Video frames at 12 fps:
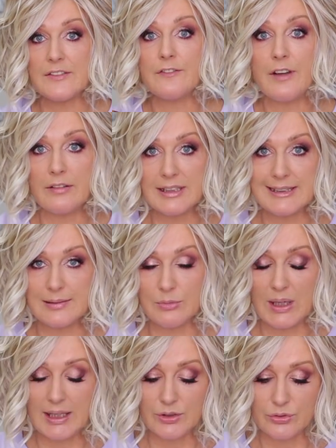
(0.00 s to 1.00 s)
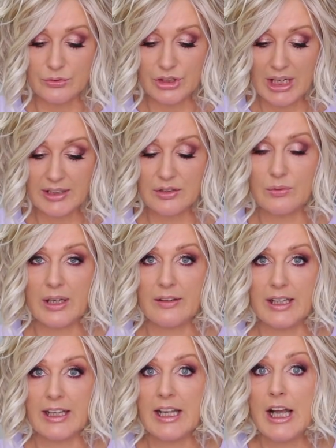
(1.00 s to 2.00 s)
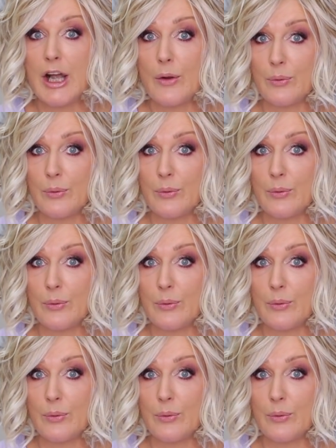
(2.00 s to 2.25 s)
very similar to January,